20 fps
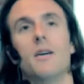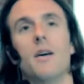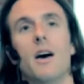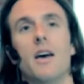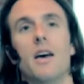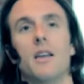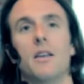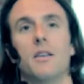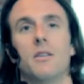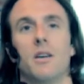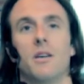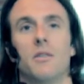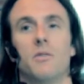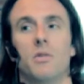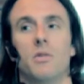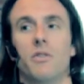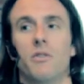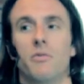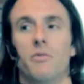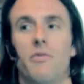and
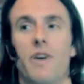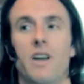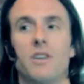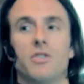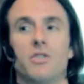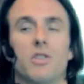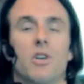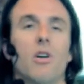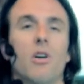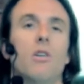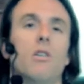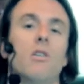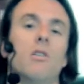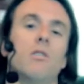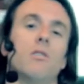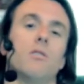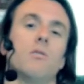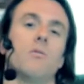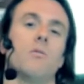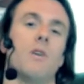we've ventured
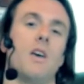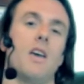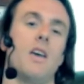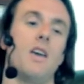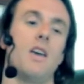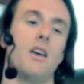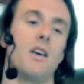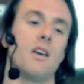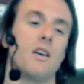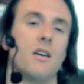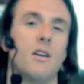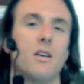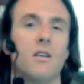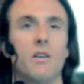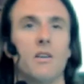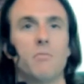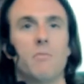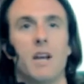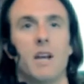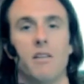all the way,
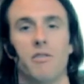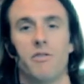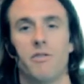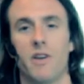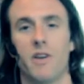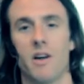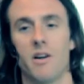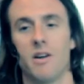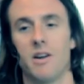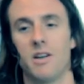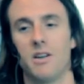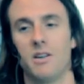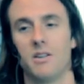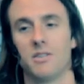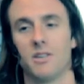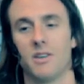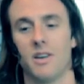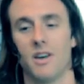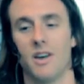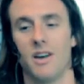many
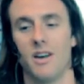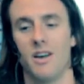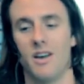ferries, a